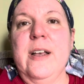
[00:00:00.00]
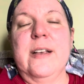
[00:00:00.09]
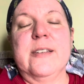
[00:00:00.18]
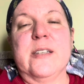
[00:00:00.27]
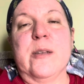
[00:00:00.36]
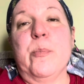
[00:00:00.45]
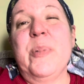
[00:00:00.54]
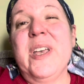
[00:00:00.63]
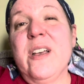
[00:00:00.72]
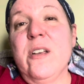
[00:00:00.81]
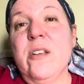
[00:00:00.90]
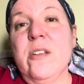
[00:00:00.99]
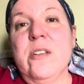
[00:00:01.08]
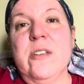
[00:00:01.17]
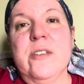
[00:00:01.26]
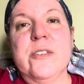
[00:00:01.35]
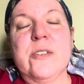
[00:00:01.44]
some
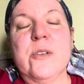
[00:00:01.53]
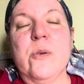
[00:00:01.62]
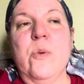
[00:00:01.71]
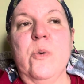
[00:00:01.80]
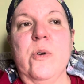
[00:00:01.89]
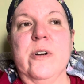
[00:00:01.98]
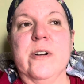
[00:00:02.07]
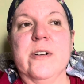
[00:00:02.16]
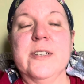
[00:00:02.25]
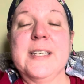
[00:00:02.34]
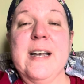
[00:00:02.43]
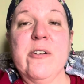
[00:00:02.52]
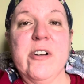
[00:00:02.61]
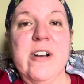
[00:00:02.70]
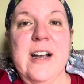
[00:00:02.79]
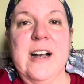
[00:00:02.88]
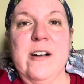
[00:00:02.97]
pickles or
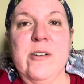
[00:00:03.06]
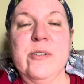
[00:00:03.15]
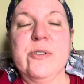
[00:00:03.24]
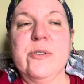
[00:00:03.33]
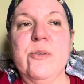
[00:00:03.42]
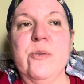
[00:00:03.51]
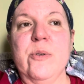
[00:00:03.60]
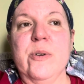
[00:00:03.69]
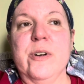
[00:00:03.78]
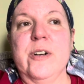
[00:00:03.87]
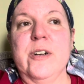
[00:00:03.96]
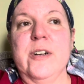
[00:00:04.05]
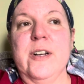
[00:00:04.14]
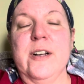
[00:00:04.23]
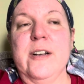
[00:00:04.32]
sauerkraut or